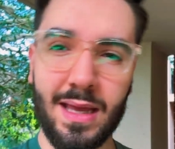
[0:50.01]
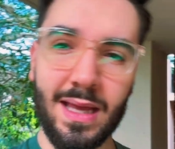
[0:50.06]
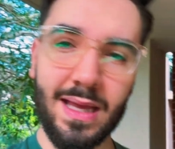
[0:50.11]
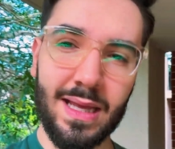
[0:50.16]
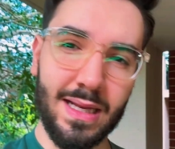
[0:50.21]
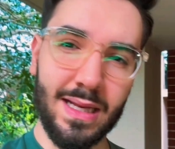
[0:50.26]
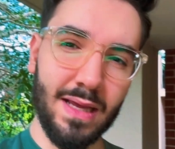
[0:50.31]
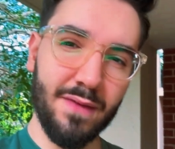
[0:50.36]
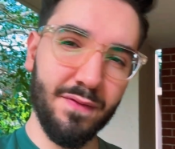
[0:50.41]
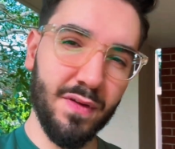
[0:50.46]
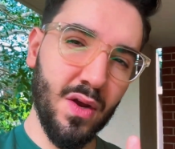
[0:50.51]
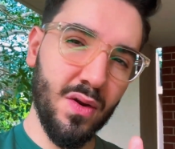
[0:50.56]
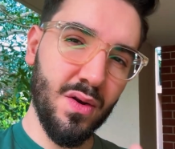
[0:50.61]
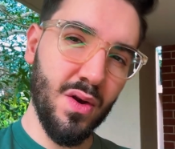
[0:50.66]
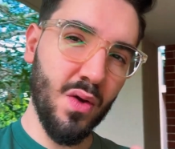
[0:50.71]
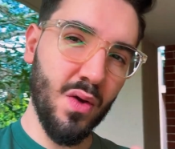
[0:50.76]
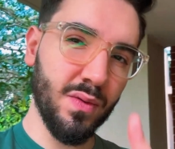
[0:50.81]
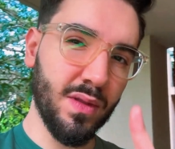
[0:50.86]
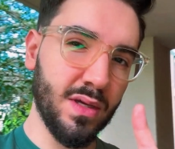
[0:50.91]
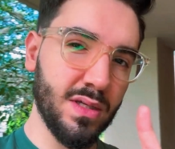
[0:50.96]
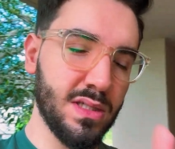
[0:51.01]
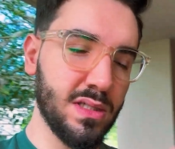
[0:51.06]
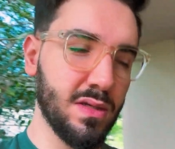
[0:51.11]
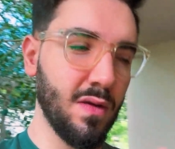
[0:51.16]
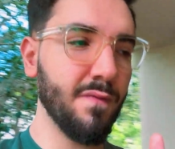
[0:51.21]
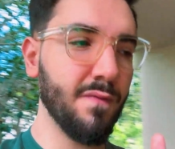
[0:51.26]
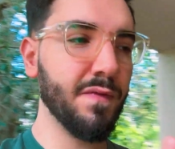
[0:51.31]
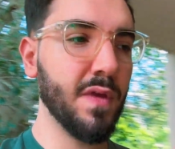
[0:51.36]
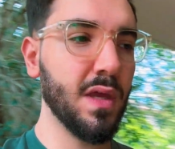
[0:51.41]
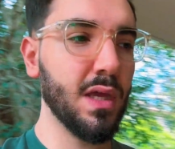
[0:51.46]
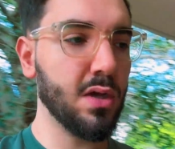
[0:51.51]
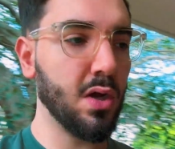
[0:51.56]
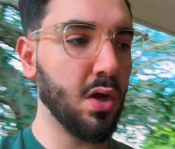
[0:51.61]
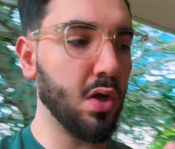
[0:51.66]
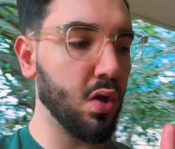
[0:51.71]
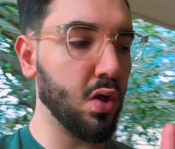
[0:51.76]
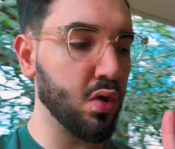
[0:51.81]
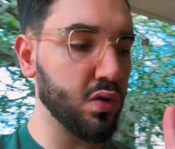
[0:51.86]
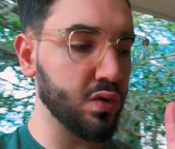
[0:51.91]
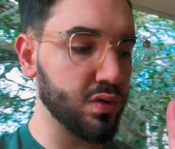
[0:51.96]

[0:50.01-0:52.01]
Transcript: And if you don't know, there's something called